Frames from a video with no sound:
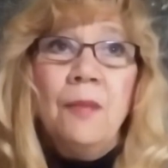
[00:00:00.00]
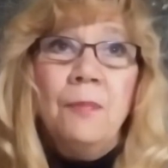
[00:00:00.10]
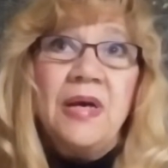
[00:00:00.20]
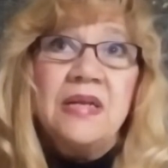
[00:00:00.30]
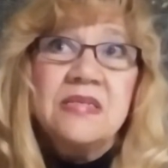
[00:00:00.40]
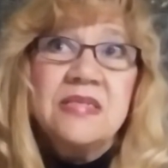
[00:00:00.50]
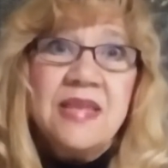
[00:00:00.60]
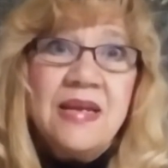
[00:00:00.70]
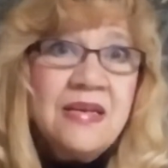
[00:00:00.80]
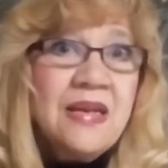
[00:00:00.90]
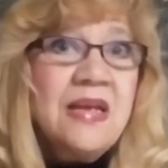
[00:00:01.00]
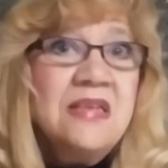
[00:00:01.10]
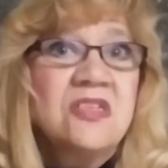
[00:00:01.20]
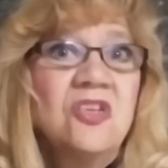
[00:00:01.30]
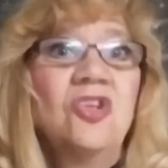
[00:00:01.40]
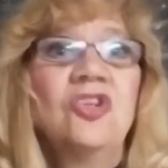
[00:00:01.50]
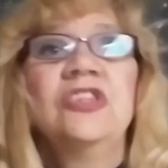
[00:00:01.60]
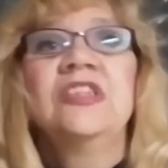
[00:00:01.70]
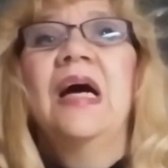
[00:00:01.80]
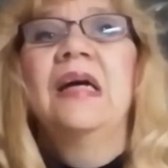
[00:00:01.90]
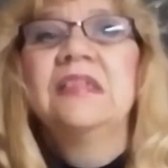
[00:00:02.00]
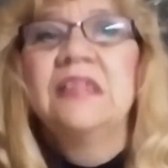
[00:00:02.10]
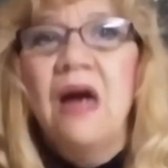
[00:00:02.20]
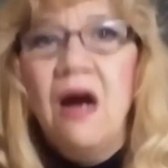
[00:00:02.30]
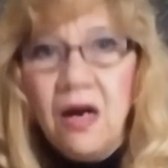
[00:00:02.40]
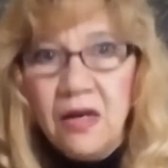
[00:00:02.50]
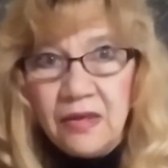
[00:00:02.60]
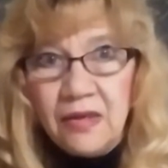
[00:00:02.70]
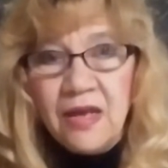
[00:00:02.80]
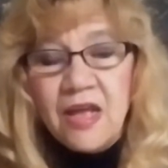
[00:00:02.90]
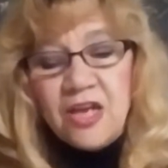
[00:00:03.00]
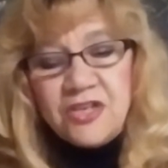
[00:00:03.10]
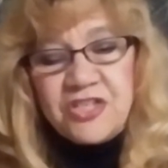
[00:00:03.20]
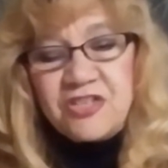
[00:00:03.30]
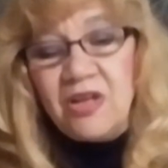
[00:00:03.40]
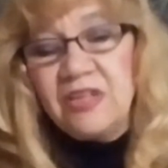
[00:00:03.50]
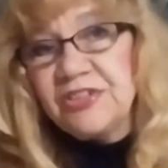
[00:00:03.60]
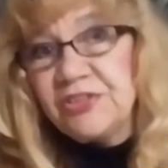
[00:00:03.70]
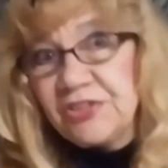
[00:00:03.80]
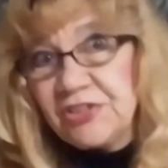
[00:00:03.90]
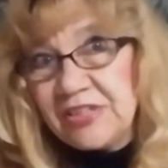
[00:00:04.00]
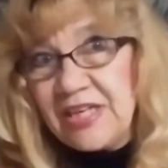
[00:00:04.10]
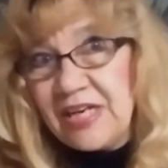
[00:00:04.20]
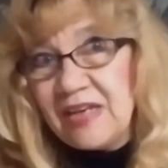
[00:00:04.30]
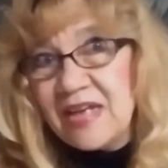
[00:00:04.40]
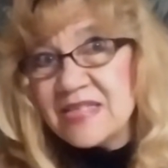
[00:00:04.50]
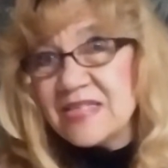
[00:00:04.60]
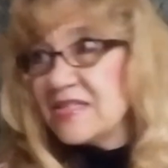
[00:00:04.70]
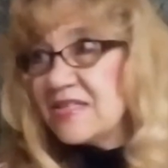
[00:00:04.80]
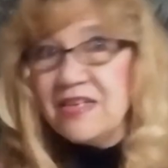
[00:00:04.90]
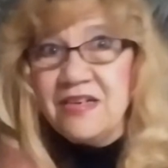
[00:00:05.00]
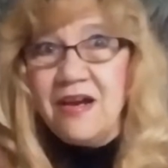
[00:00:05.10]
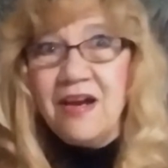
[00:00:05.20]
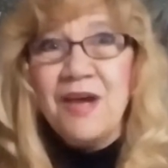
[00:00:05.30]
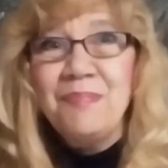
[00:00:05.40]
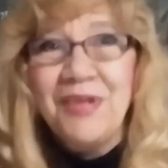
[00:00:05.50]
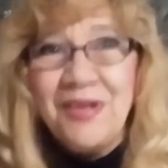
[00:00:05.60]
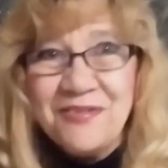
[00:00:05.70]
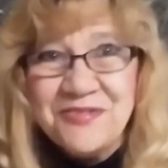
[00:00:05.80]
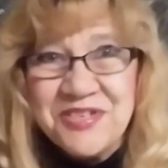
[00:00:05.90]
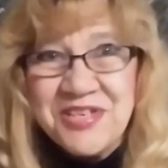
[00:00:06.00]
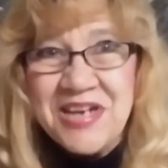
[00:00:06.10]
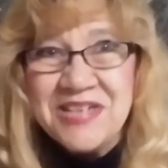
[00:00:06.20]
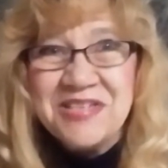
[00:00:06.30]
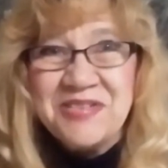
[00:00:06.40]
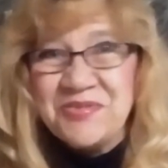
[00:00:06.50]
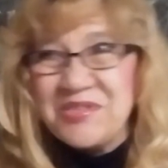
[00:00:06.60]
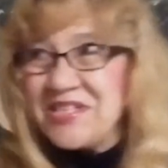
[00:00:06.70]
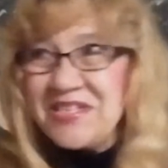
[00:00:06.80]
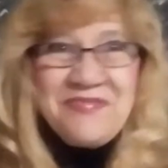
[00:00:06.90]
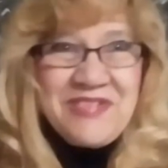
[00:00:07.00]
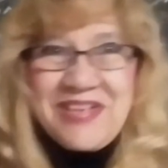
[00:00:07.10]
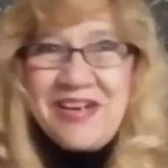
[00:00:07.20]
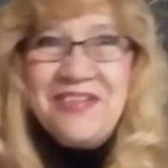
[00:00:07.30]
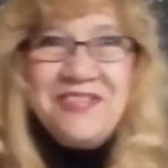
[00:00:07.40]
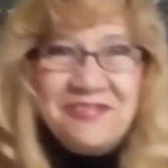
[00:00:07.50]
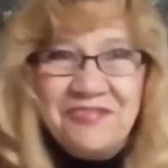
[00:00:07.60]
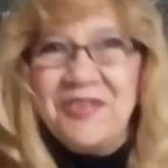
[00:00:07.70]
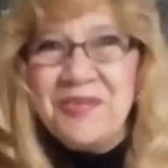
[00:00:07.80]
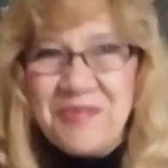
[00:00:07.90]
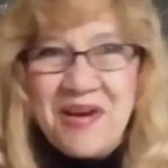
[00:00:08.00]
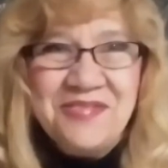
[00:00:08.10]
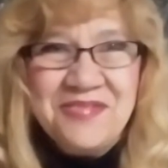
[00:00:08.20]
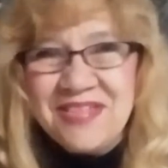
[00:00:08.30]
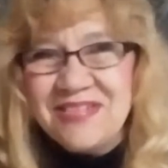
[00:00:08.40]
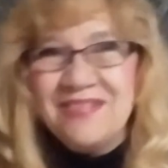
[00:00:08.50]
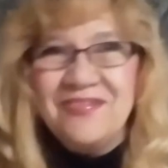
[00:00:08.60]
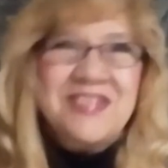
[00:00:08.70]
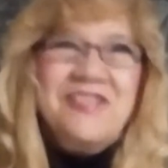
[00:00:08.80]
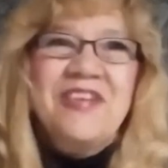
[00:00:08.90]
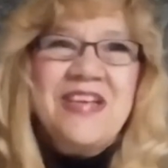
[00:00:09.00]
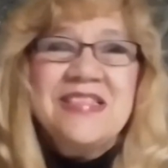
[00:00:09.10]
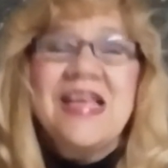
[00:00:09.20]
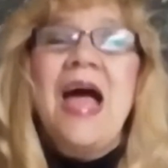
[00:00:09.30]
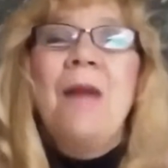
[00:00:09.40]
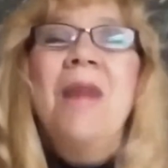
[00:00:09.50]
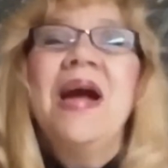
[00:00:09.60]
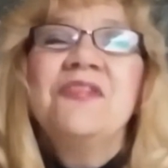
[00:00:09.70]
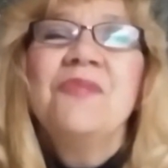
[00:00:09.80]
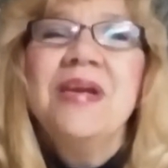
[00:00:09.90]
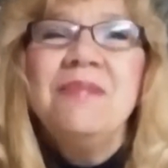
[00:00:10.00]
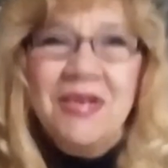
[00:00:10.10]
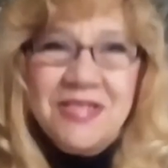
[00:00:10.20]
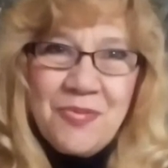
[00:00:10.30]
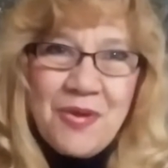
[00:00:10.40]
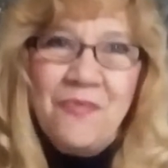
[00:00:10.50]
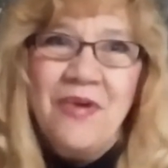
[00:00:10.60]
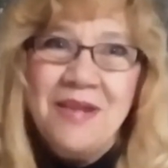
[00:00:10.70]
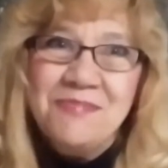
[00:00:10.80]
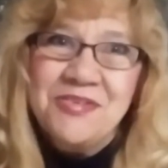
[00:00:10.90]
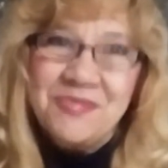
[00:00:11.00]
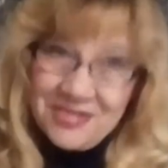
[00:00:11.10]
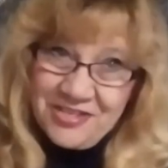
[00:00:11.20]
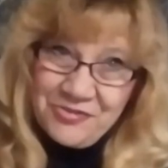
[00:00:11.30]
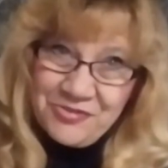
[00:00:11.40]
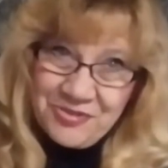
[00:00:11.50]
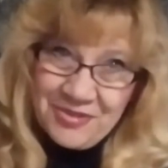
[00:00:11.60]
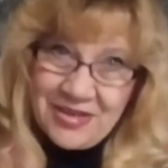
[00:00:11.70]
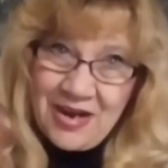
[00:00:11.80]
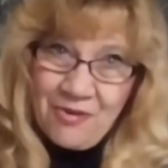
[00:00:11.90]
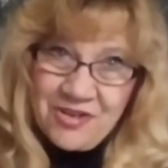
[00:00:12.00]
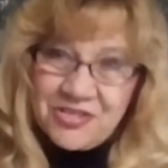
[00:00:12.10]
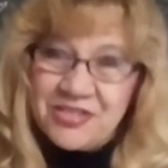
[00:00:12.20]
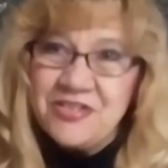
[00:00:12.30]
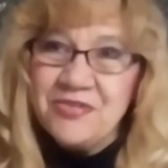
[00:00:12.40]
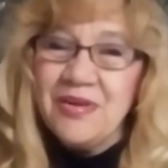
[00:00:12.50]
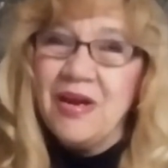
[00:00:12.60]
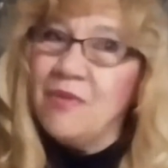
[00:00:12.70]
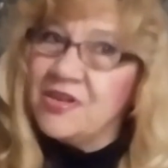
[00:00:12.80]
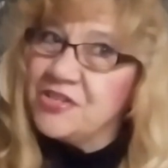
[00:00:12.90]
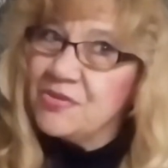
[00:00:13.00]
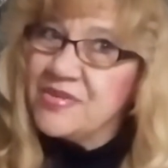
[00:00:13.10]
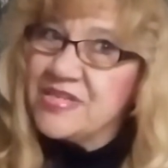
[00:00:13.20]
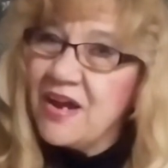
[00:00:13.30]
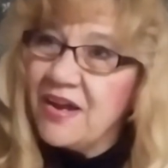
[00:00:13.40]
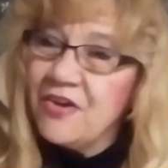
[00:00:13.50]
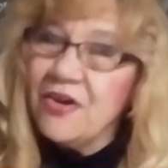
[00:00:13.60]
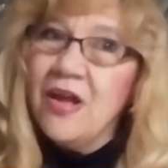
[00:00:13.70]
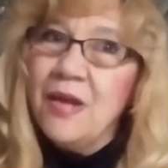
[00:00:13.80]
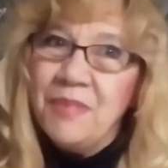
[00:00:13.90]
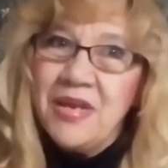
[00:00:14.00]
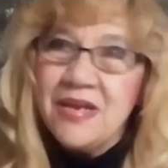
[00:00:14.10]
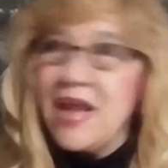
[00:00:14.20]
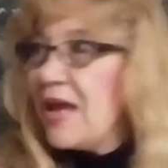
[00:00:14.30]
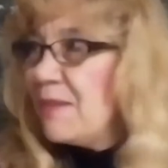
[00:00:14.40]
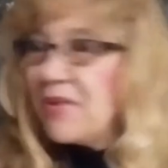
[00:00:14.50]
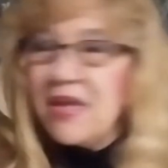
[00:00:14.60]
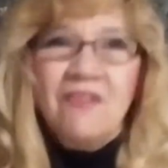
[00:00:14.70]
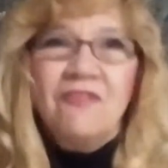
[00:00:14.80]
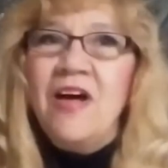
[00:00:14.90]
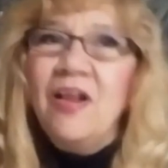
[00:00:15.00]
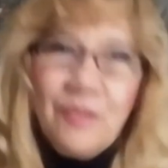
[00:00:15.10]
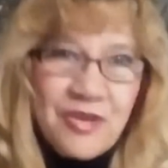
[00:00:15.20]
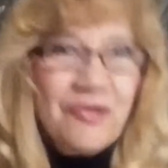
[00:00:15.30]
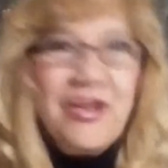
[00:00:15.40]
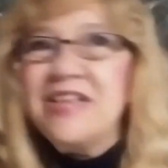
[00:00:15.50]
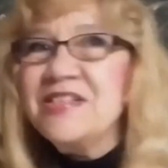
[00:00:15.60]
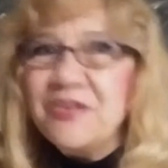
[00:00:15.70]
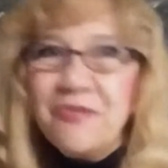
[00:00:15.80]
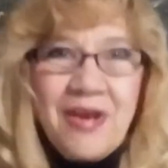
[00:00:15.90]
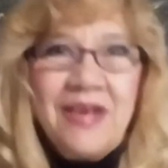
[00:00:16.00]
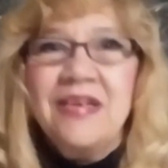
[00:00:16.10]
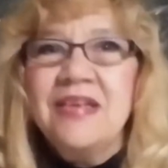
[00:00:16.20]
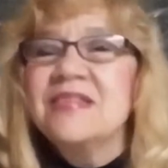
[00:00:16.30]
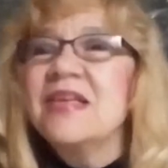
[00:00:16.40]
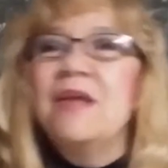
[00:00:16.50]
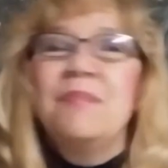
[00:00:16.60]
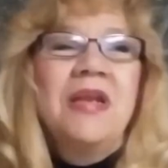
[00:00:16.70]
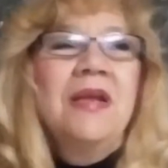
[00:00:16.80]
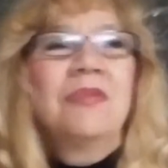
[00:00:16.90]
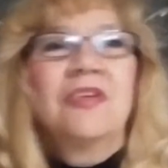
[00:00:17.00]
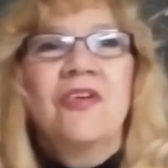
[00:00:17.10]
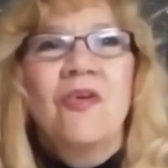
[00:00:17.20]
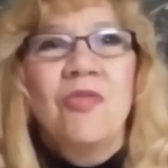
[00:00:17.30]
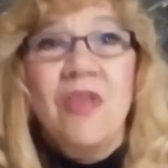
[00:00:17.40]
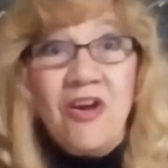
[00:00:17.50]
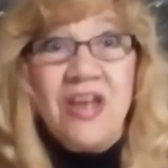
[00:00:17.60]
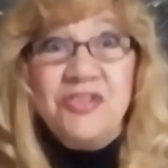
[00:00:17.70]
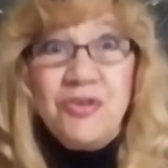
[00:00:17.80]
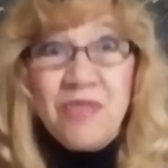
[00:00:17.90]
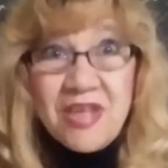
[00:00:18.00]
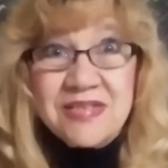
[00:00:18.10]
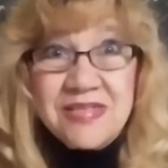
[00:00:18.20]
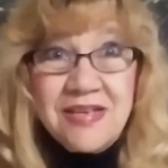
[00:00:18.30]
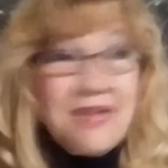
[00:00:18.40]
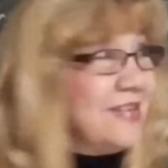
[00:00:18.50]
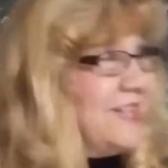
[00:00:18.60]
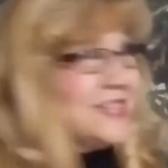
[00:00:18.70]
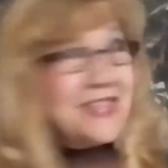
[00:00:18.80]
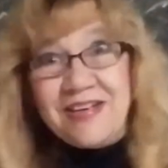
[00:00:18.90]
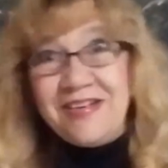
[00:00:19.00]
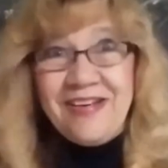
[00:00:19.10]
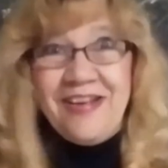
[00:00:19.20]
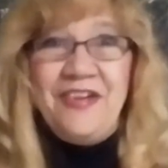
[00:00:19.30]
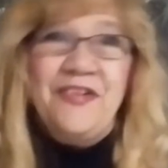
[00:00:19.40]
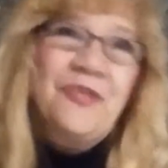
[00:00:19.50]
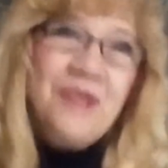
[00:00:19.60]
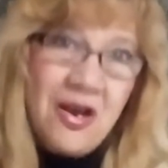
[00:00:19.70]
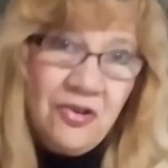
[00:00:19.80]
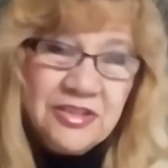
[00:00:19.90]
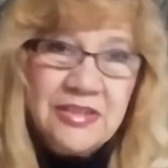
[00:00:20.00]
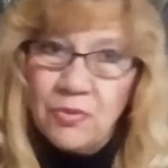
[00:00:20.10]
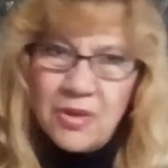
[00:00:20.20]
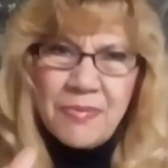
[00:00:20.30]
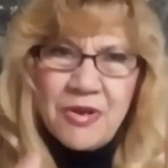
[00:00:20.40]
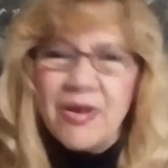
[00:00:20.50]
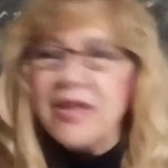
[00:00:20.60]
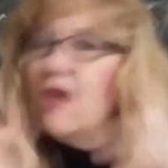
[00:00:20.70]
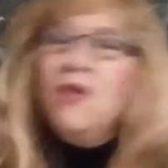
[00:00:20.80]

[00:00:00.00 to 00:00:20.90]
But Sandy has learned a ton. She's also getting licensed in a couple other states so she can retire and float around and visit her kids. My dream. It's what I'm doing. You do it. I want you to do it. I want you to retire, being happy, following your kids, your grandkids, being able to go there and do this, sitting in your own house. Wouldn't it be great?